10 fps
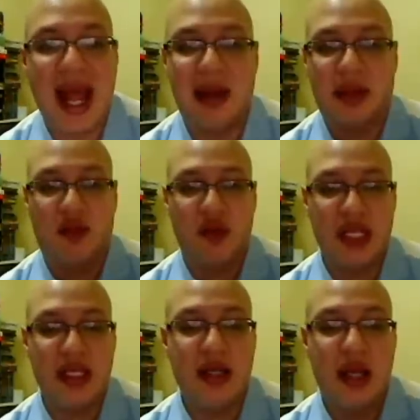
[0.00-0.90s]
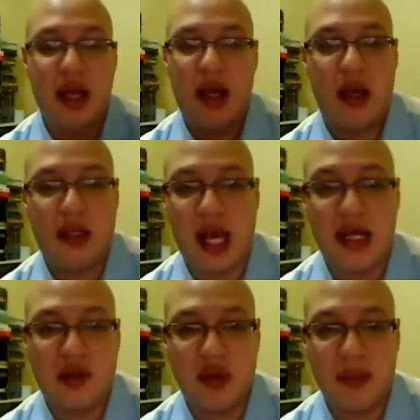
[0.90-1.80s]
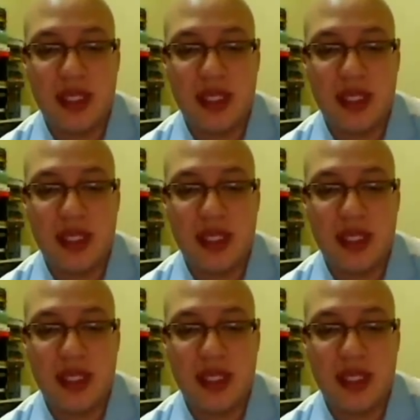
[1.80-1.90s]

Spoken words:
and the other 3